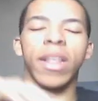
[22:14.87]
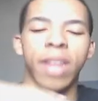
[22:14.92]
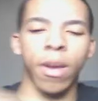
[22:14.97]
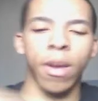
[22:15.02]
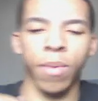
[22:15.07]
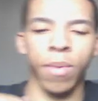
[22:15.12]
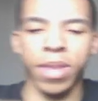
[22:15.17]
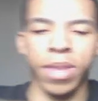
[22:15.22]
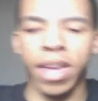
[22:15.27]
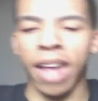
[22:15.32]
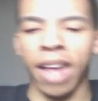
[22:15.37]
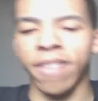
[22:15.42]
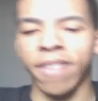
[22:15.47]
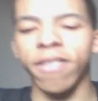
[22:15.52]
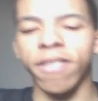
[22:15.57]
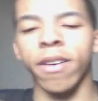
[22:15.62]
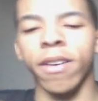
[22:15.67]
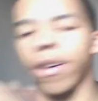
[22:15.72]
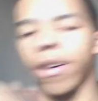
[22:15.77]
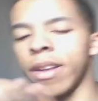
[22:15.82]
there with
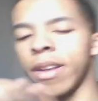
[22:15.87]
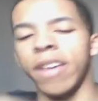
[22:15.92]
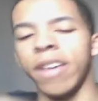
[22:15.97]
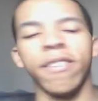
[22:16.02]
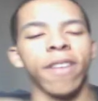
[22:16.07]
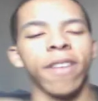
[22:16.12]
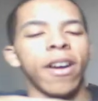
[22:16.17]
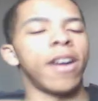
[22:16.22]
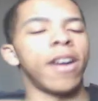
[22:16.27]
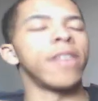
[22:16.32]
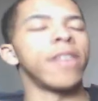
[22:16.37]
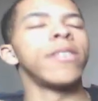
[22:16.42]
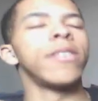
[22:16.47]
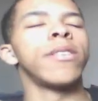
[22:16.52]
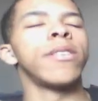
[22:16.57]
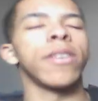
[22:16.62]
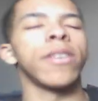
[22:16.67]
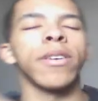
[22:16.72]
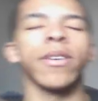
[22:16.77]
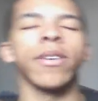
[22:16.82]
Gaston. He's
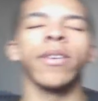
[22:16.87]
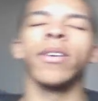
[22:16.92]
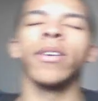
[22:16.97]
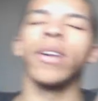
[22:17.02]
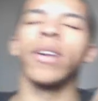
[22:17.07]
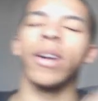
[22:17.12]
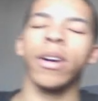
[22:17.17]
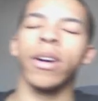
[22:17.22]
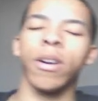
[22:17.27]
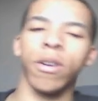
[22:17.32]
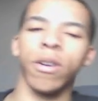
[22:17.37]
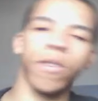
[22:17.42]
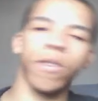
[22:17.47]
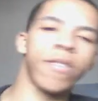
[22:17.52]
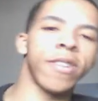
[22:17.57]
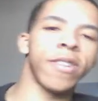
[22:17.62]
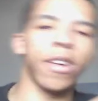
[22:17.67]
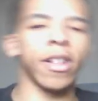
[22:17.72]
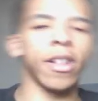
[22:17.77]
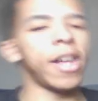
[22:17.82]
under
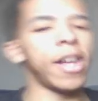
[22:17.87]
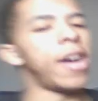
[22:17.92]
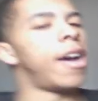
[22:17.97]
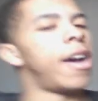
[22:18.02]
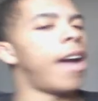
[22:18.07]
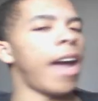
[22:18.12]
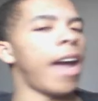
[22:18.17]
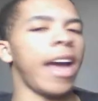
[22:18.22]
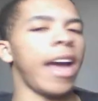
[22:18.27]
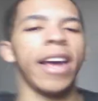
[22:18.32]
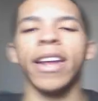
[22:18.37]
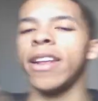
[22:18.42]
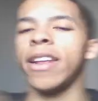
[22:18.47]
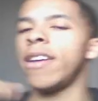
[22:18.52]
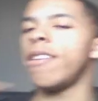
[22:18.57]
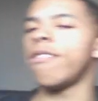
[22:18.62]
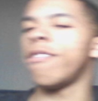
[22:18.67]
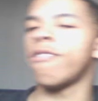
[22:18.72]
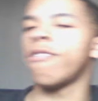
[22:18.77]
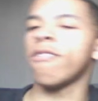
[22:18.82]
Ursula,
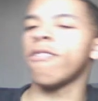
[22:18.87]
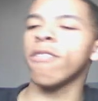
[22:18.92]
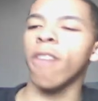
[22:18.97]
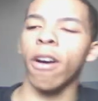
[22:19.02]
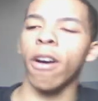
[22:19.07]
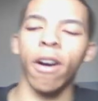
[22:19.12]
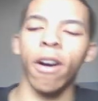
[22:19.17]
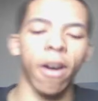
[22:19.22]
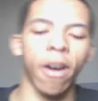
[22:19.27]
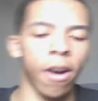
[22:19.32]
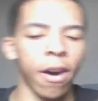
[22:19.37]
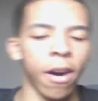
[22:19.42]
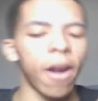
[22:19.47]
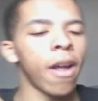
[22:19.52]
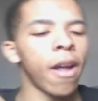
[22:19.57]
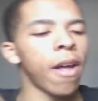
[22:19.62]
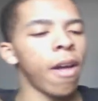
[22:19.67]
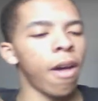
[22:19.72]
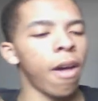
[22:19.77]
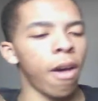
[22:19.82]
Hades, Scar,
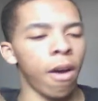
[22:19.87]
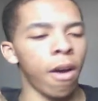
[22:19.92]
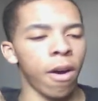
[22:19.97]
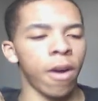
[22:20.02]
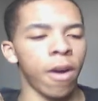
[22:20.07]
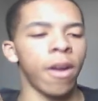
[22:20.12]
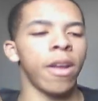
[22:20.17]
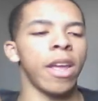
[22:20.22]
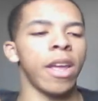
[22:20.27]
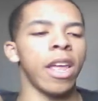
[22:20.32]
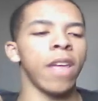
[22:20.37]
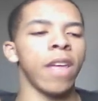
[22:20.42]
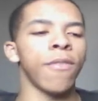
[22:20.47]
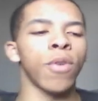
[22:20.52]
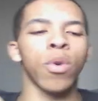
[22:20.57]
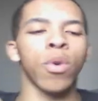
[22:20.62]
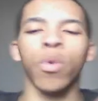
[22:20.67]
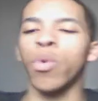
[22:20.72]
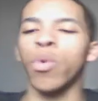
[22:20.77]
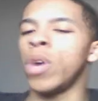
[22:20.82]
our
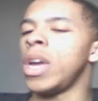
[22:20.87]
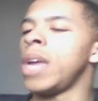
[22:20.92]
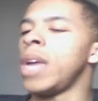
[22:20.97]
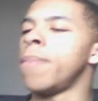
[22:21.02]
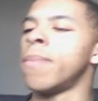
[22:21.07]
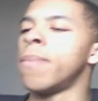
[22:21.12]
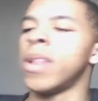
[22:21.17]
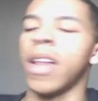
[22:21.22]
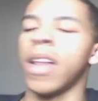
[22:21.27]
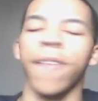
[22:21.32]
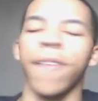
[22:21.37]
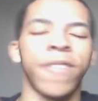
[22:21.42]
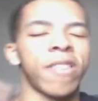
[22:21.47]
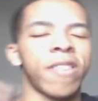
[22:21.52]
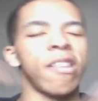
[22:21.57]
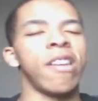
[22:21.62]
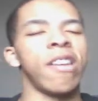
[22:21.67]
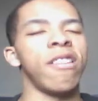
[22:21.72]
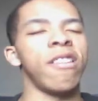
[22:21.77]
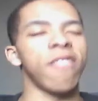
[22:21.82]
evil queen
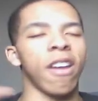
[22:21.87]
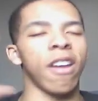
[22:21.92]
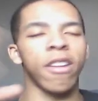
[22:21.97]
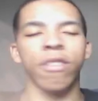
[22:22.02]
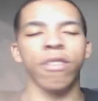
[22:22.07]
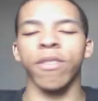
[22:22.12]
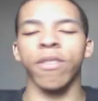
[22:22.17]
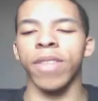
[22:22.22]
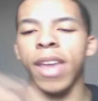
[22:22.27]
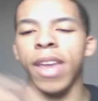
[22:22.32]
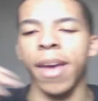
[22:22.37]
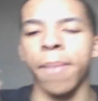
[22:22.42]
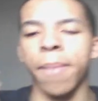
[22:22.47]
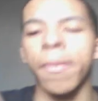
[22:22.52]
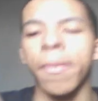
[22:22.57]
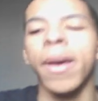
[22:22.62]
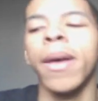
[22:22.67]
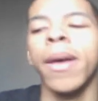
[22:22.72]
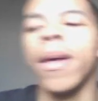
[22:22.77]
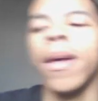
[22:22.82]
Maleficent. He's under
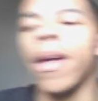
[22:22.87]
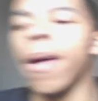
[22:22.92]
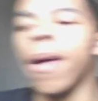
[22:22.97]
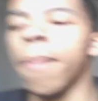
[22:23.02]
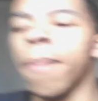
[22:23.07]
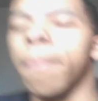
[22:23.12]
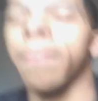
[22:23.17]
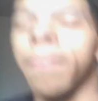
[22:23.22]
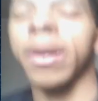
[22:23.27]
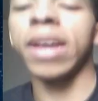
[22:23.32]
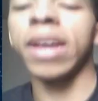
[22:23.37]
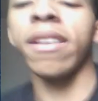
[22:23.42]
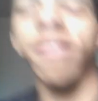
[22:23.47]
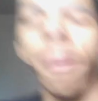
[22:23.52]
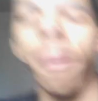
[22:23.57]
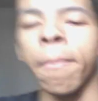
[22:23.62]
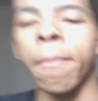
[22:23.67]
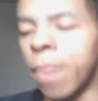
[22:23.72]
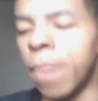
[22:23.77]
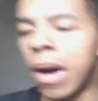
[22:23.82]
them, and but
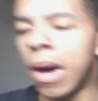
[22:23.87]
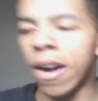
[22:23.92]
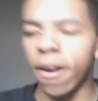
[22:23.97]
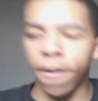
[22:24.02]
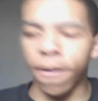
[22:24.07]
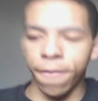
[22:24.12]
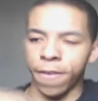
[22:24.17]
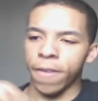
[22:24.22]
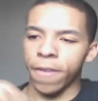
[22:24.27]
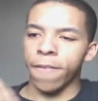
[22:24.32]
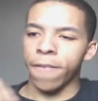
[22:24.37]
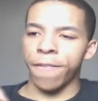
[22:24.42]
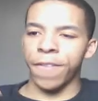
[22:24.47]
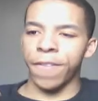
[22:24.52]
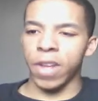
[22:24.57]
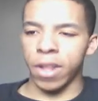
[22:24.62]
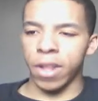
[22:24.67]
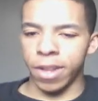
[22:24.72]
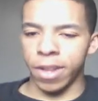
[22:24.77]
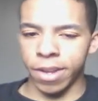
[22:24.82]
he's above
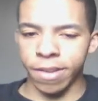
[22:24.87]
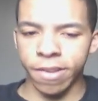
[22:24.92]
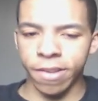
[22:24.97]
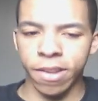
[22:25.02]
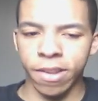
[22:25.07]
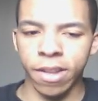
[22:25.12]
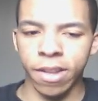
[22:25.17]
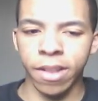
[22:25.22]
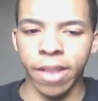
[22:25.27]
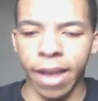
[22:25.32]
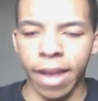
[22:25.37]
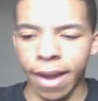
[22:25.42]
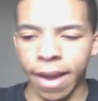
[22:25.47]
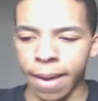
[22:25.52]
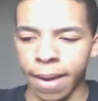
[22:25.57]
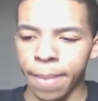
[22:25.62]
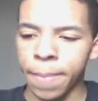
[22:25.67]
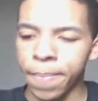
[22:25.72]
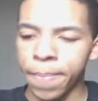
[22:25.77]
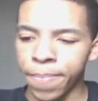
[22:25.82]
villains
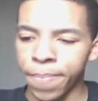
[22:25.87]
like